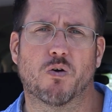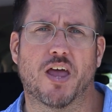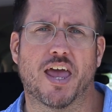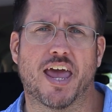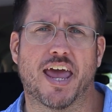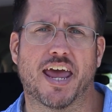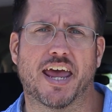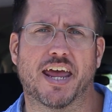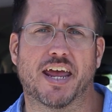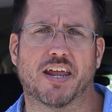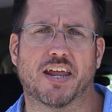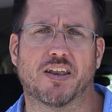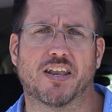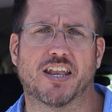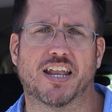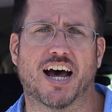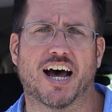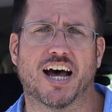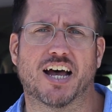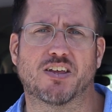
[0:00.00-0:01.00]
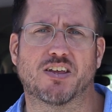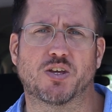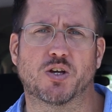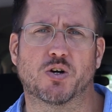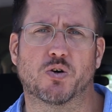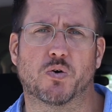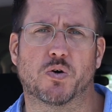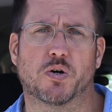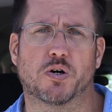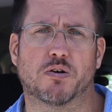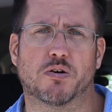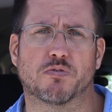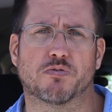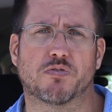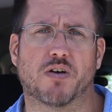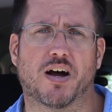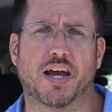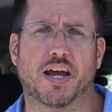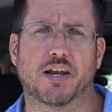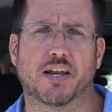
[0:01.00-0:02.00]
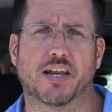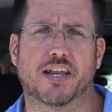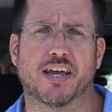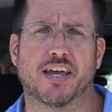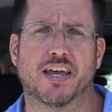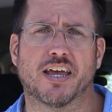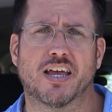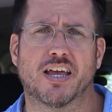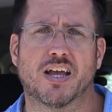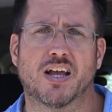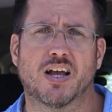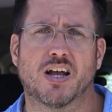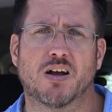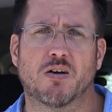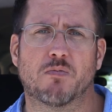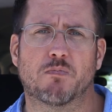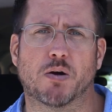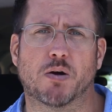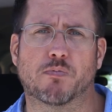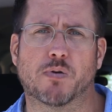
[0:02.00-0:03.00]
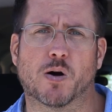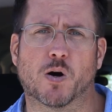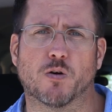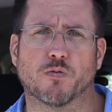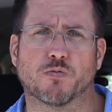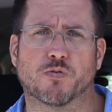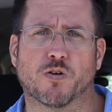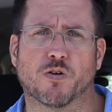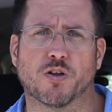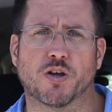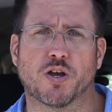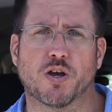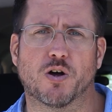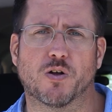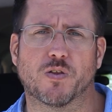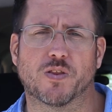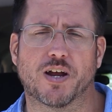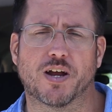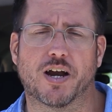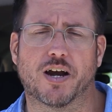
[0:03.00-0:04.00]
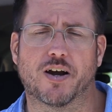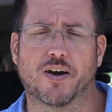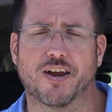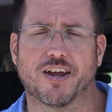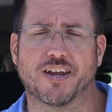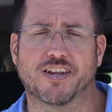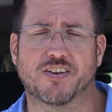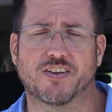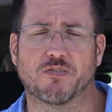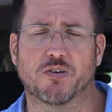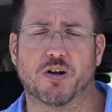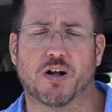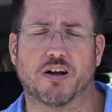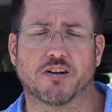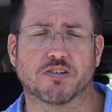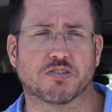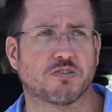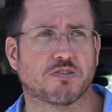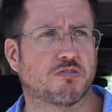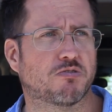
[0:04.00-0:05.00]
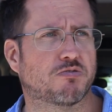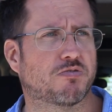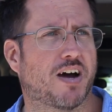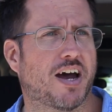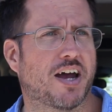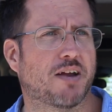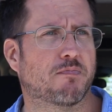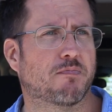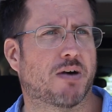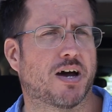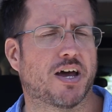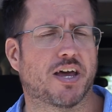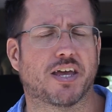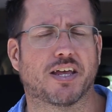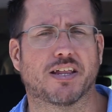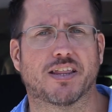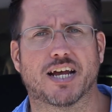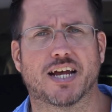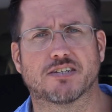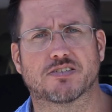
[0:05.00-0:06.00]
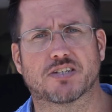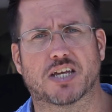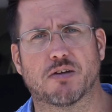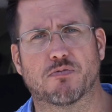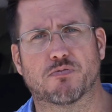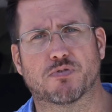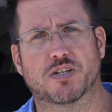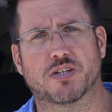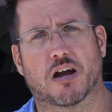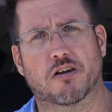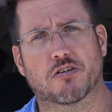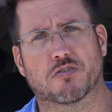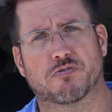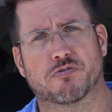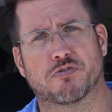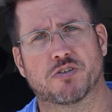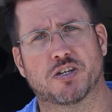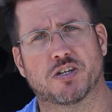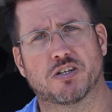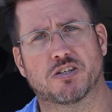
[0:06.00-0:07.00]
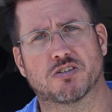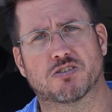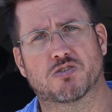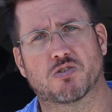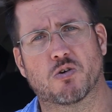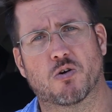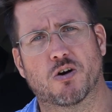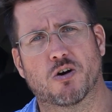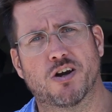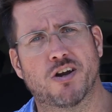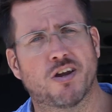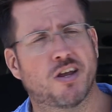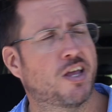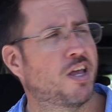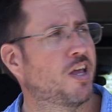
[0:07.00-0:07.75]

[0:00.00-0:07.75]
and you'll find my portfolio there, and you will also find my landscape photography store,